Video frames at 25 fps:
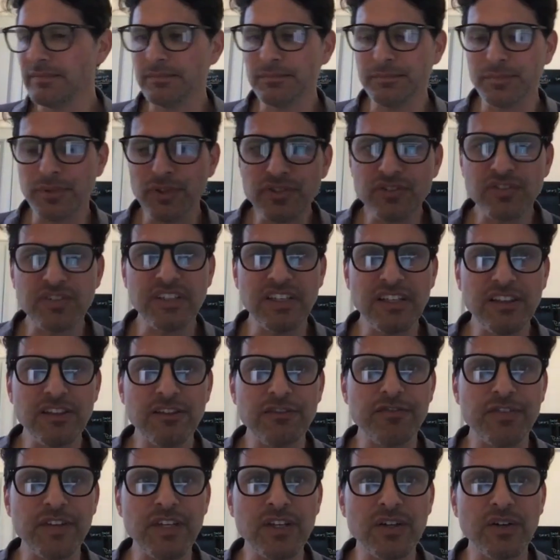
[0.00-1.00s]
person in the
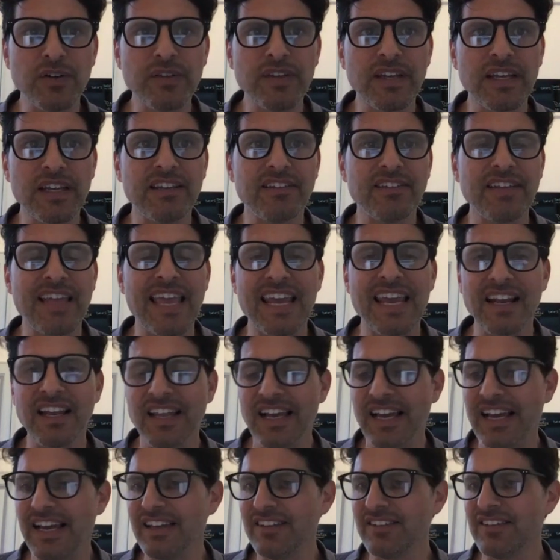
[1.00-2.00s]
field that has
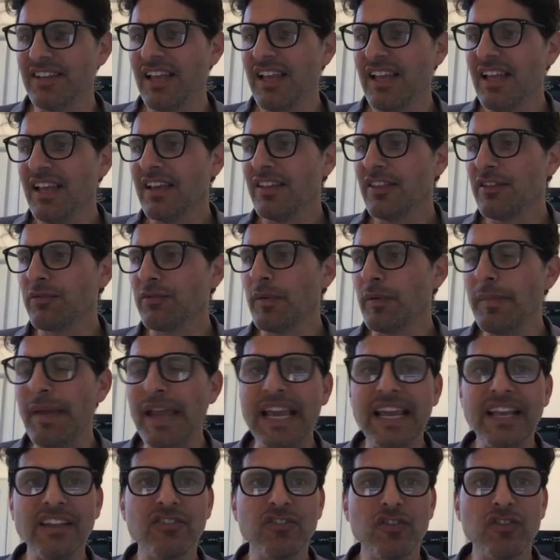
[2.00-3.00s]
analyzed the
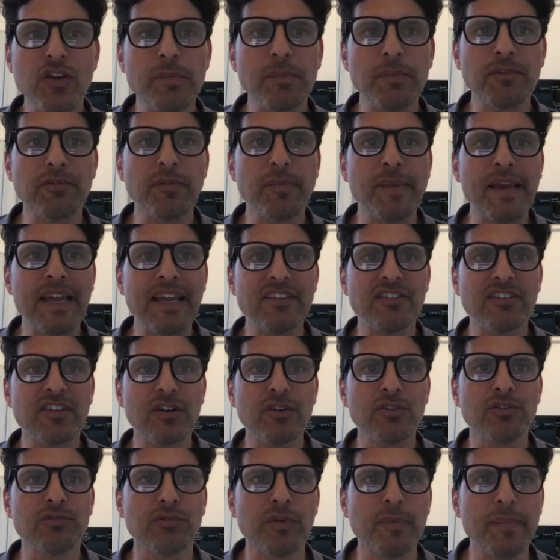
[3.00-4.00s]
remains, the human remains,
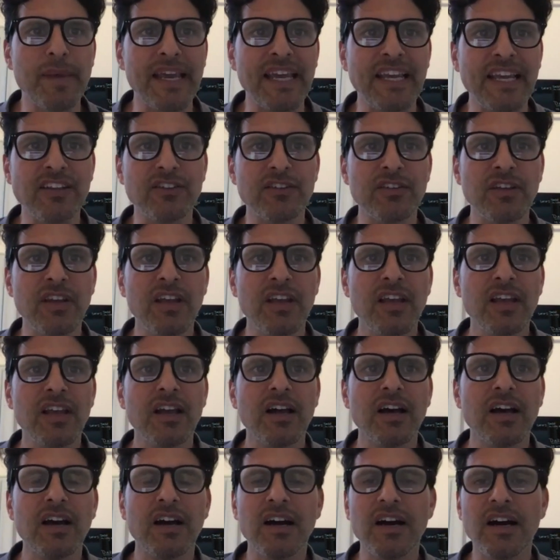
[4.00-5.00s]
skeletal remains
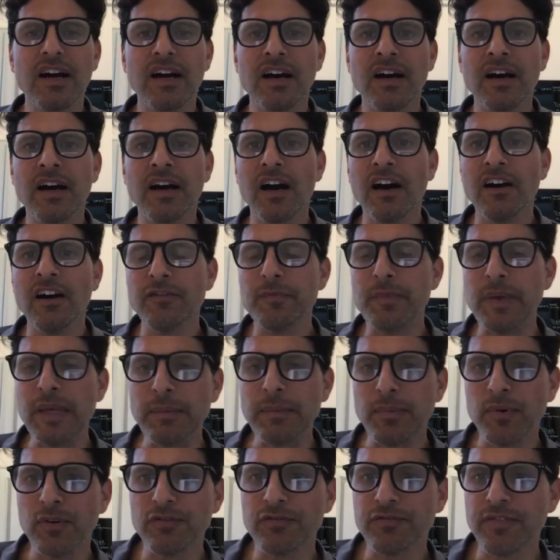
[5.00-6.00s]
uh, of
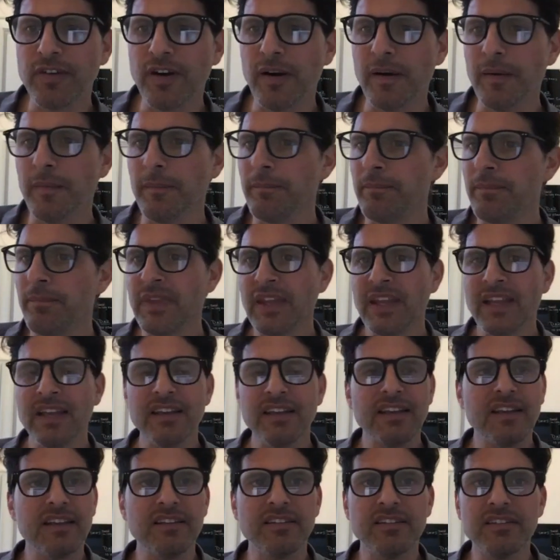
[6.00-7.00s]
people from
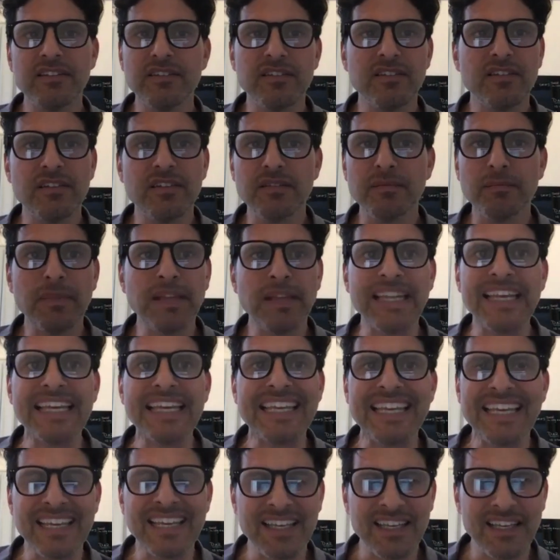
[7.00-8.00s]
uh,
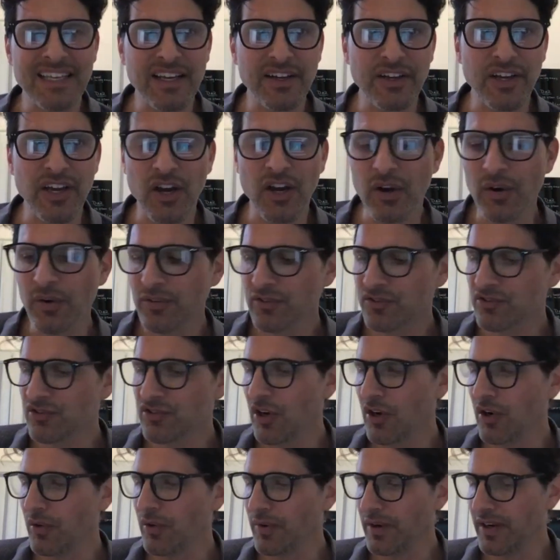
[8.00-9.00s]
millennia ago.
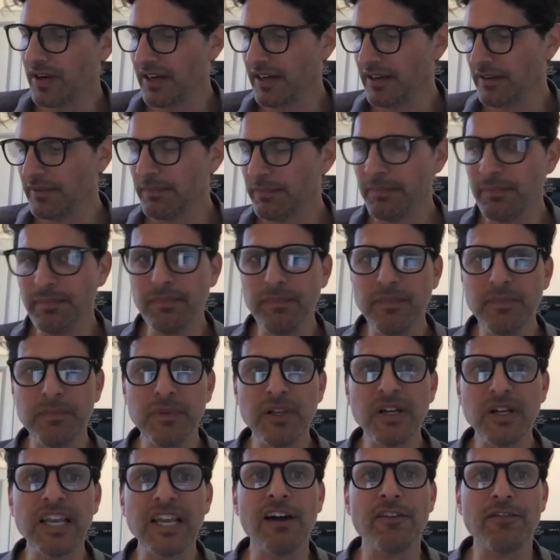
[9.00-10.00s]
So uh,
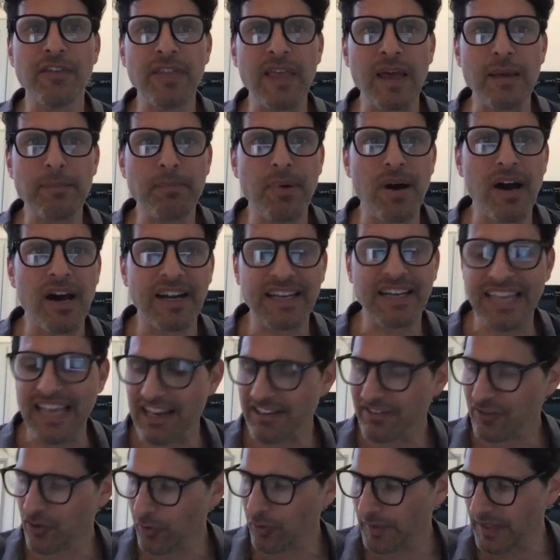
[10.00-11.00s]
look out for that podcast
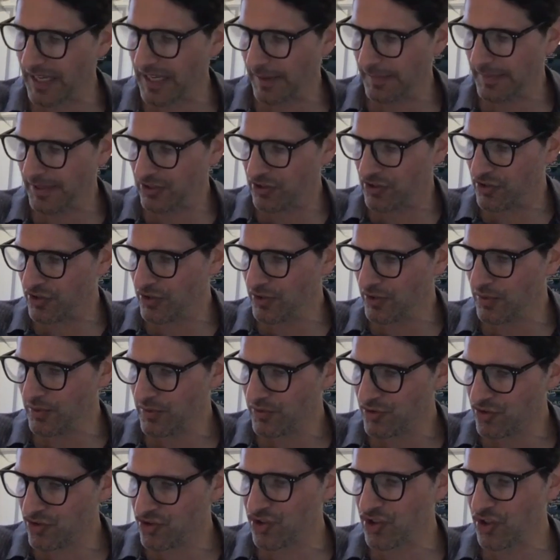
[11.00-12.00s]
that'll be coming to you
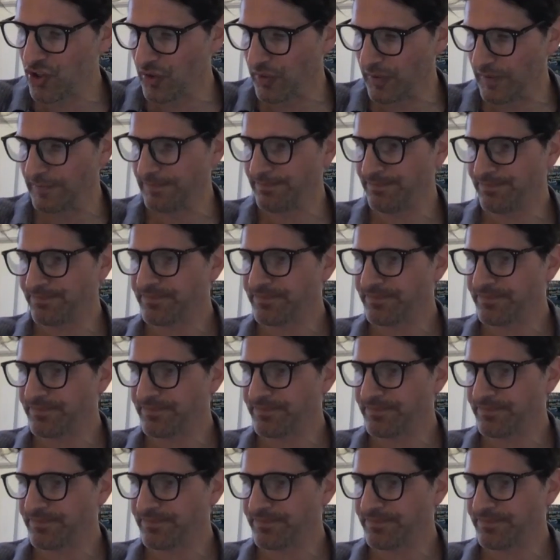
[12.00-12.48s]
soon.